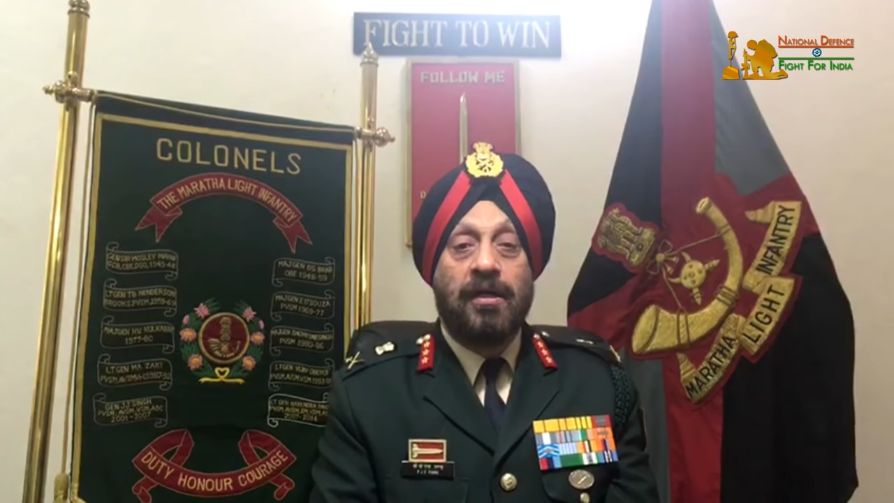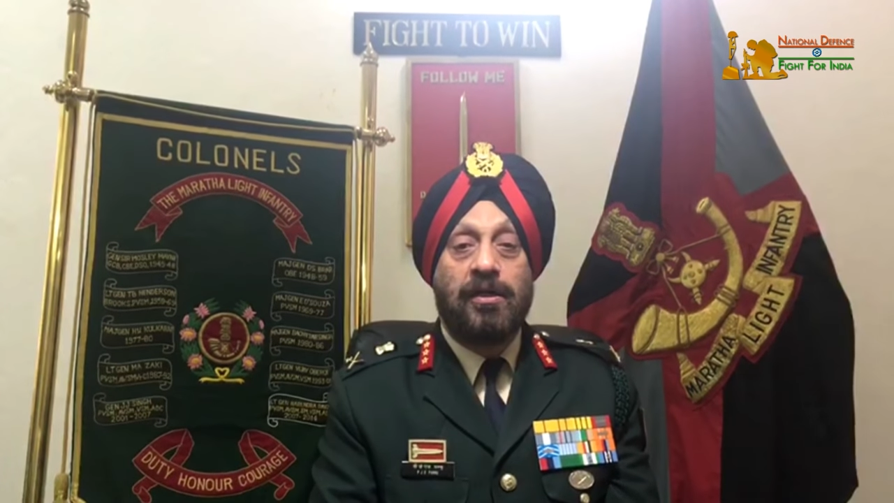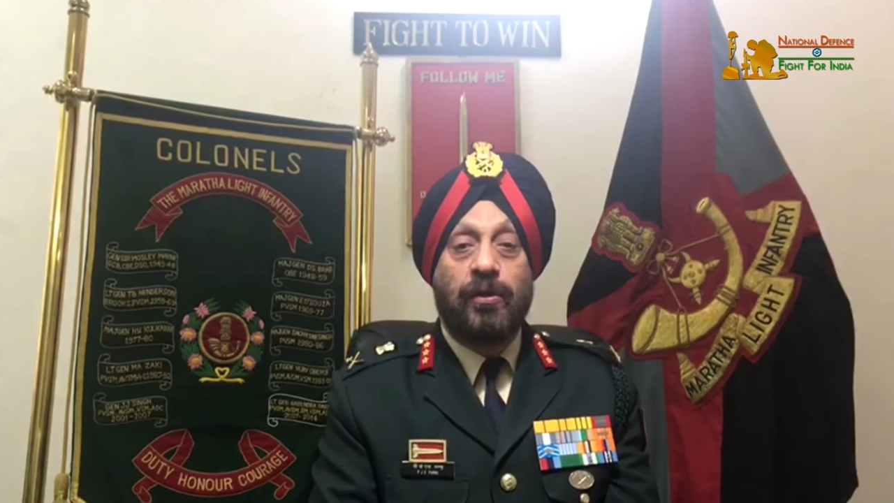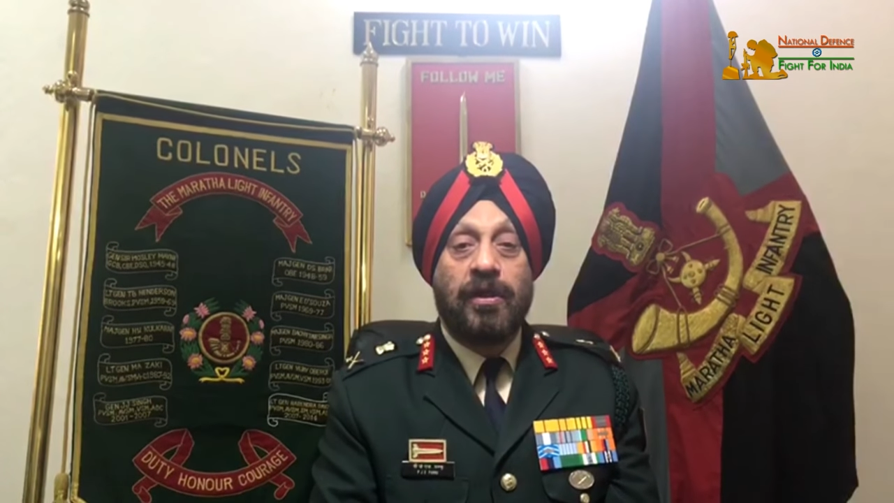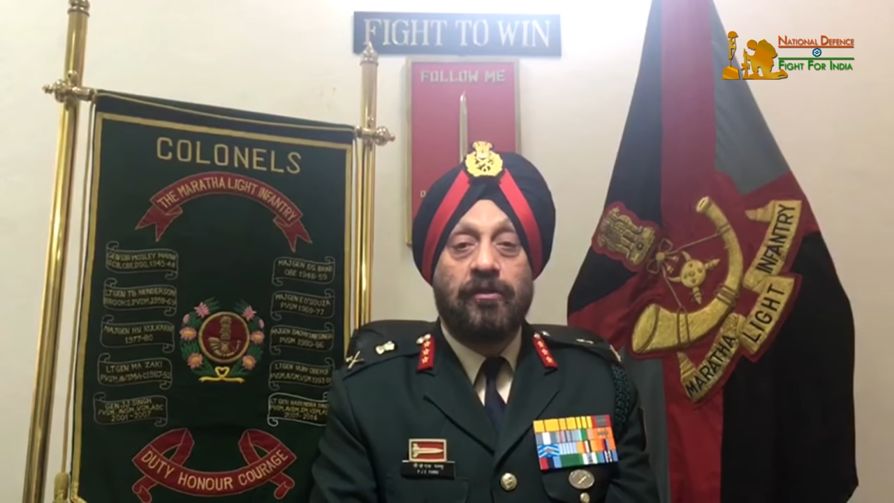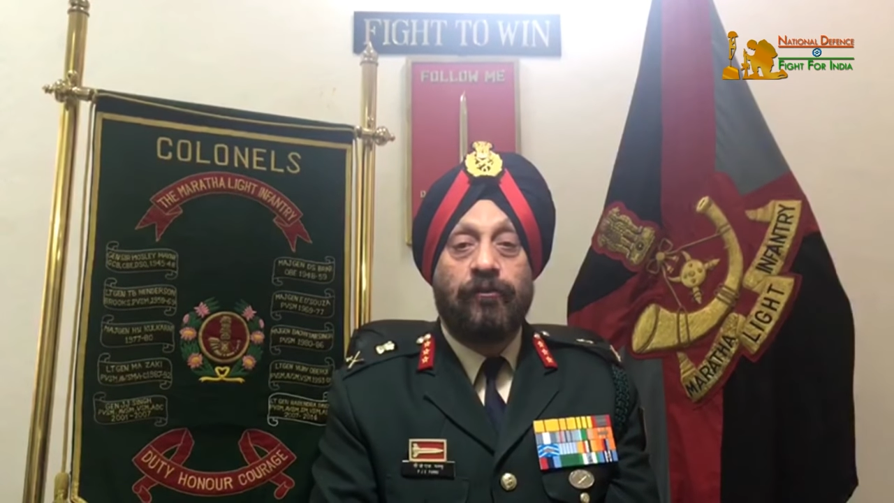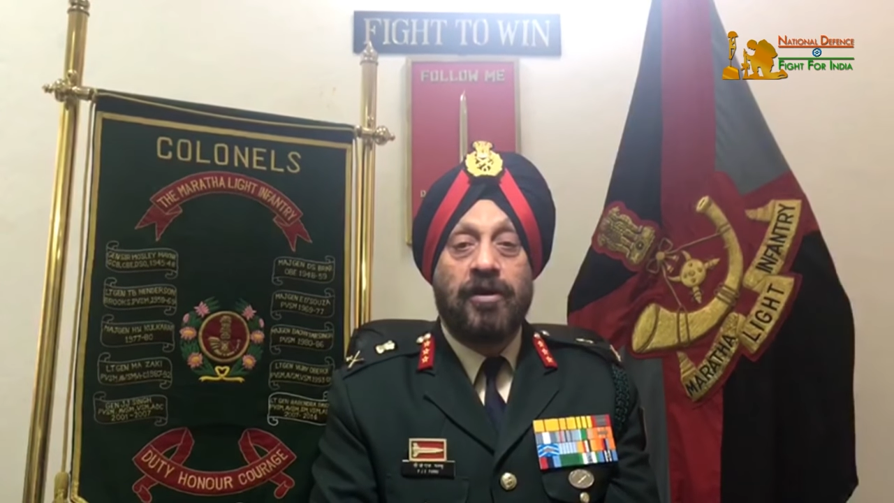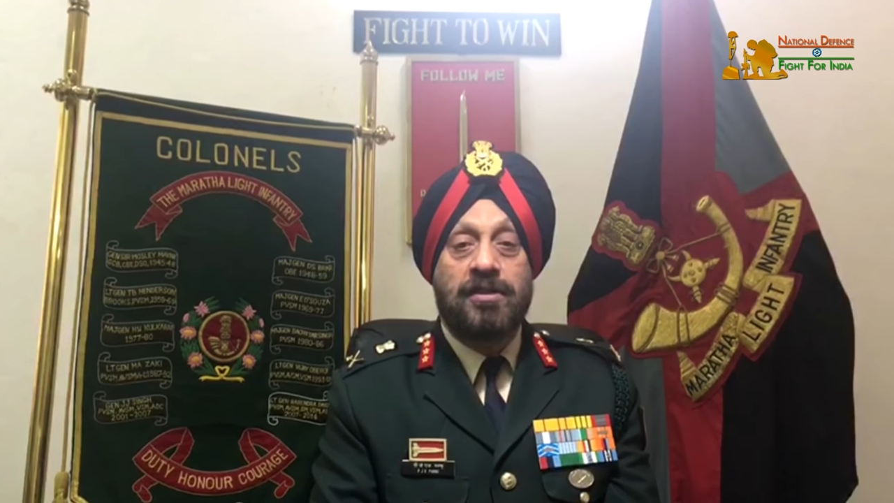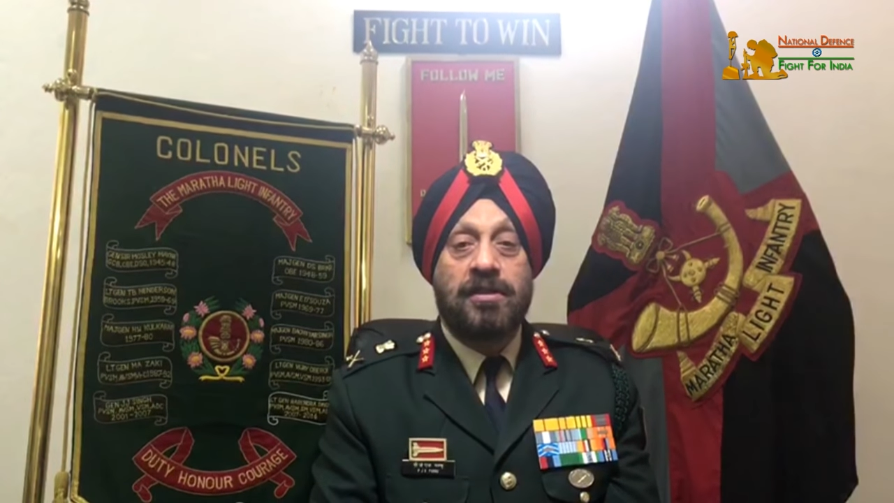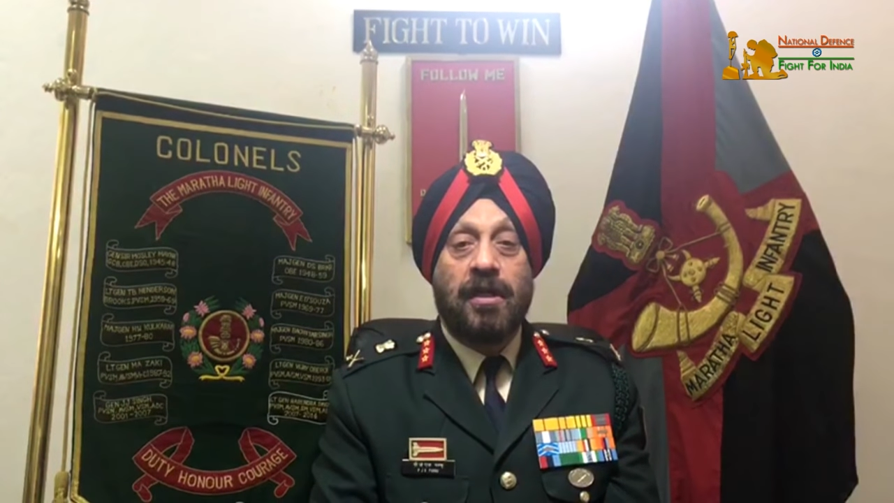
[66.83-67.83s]
during the
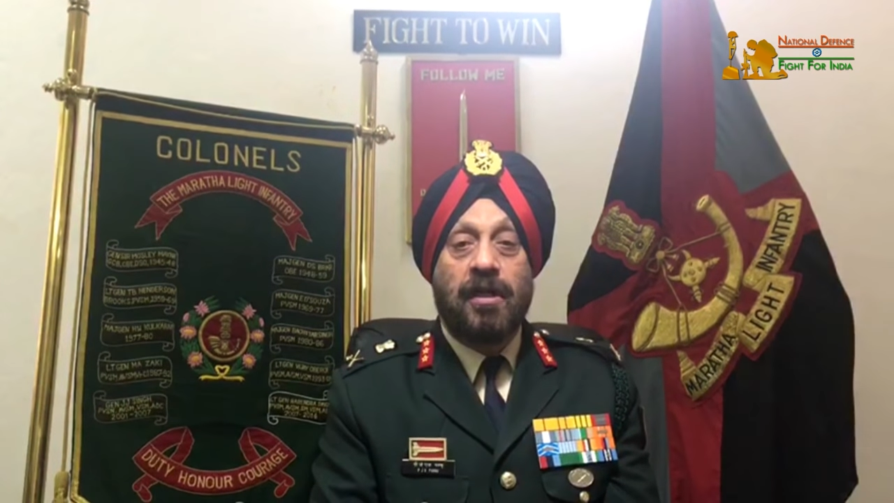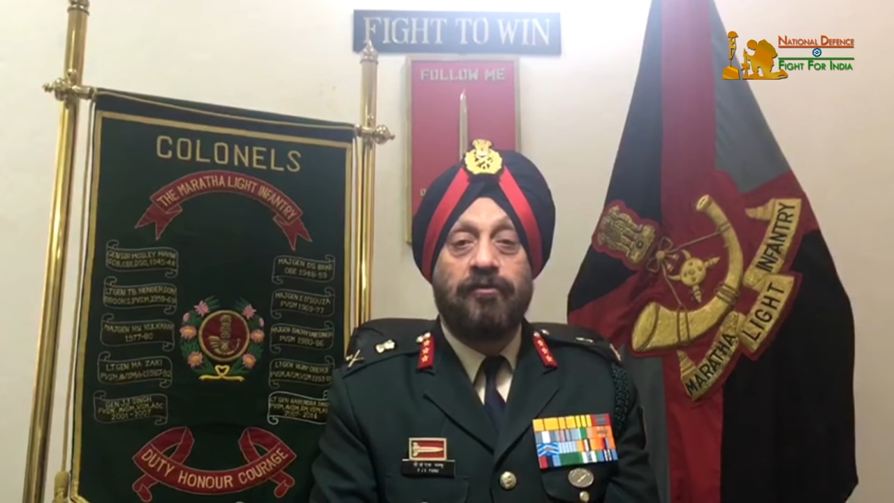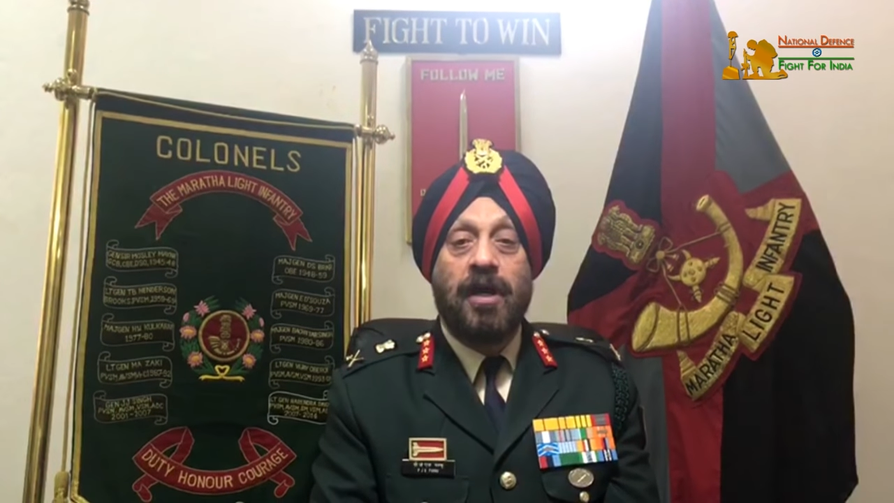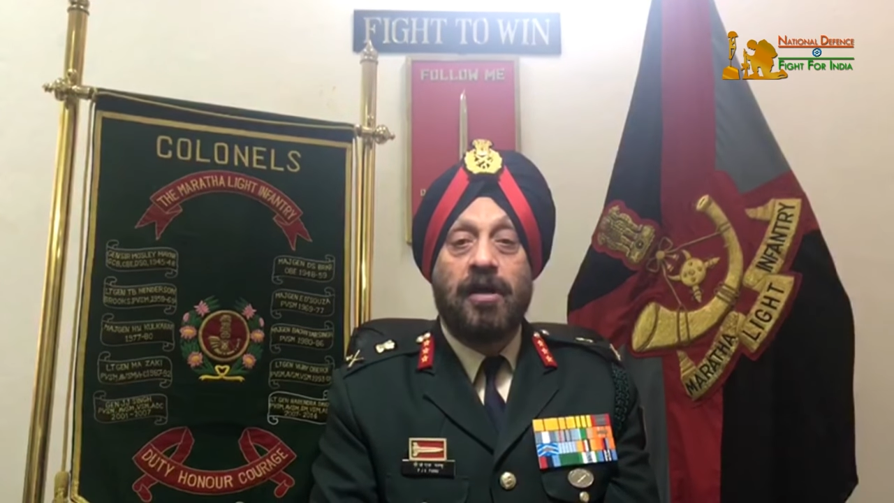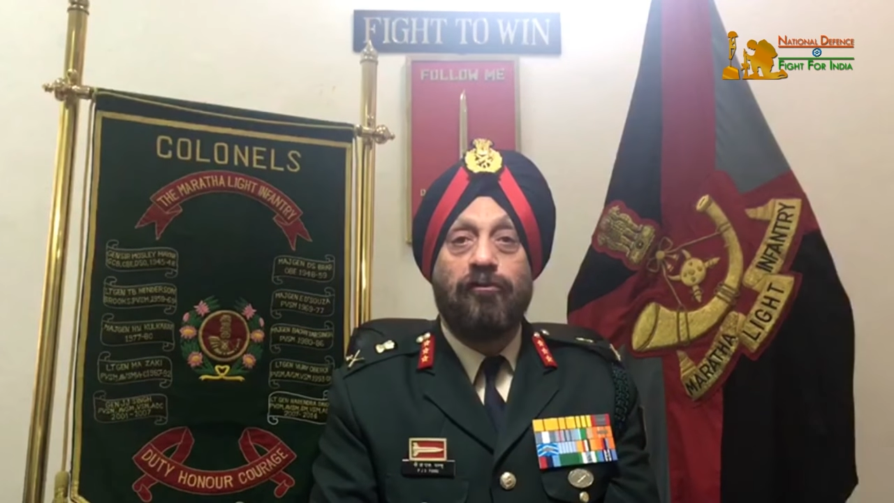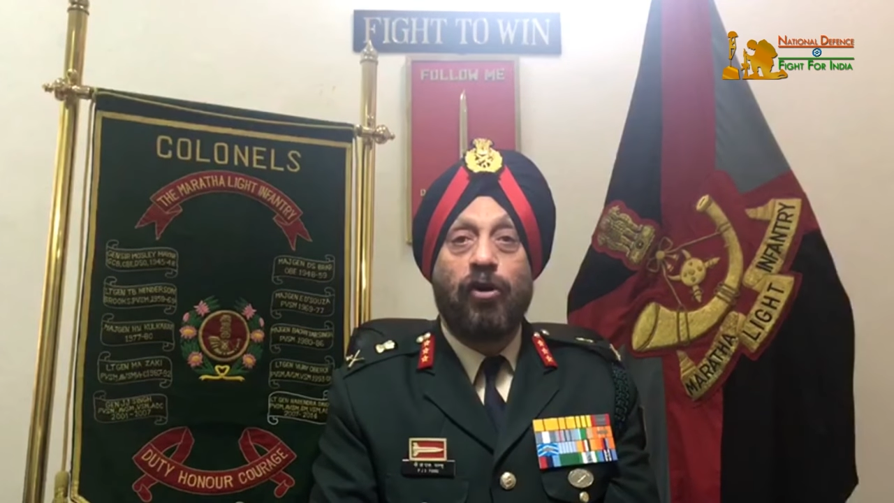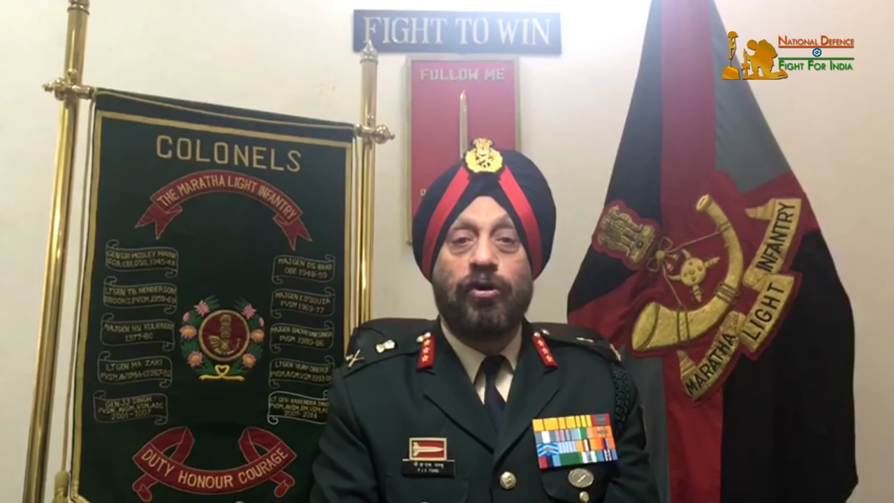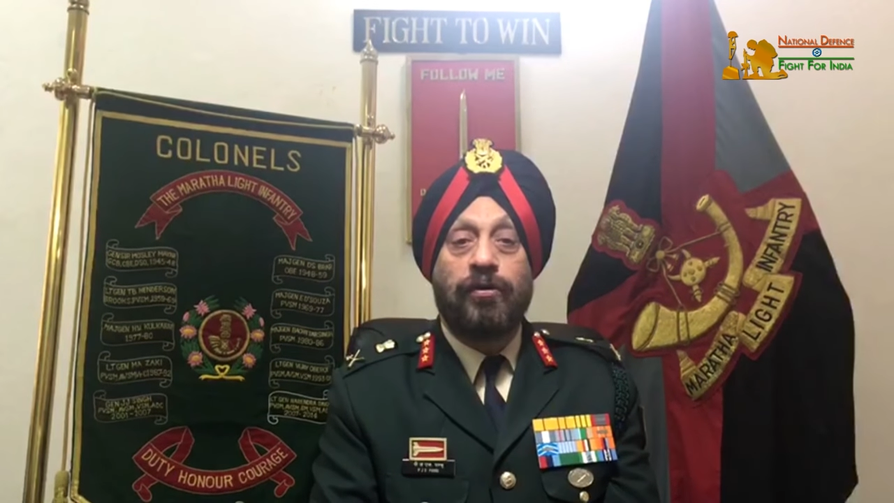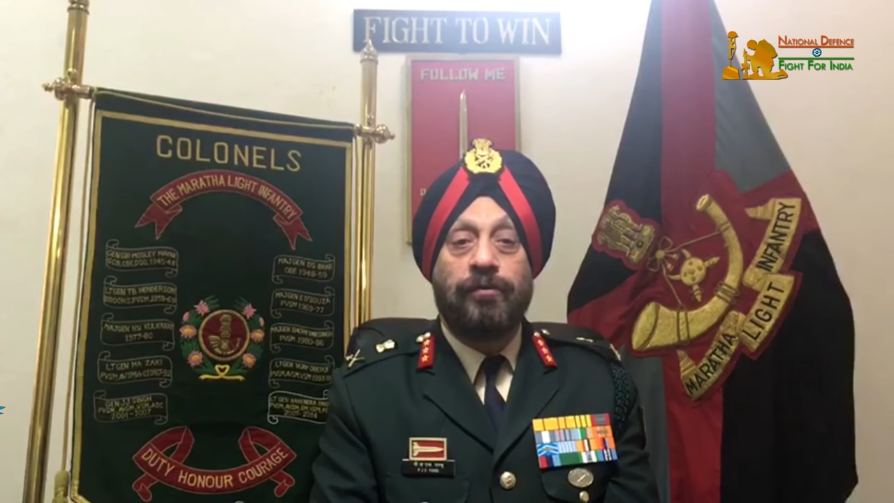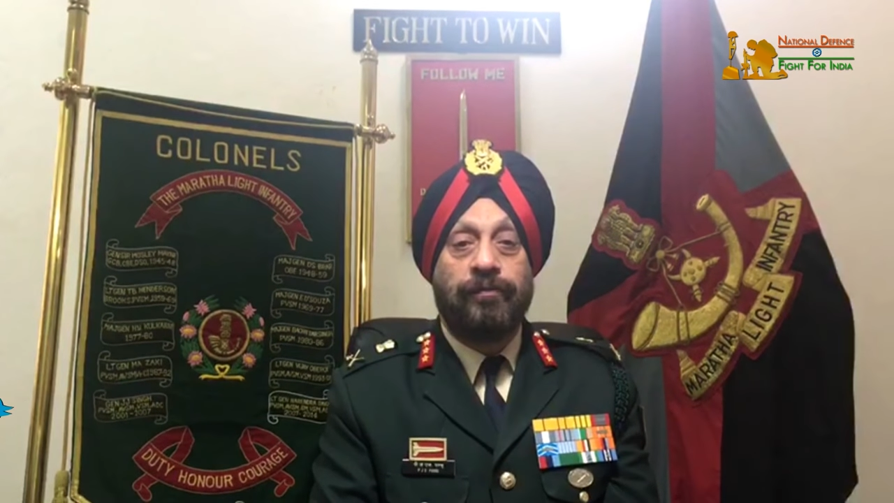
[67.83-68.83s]
First Afghan War.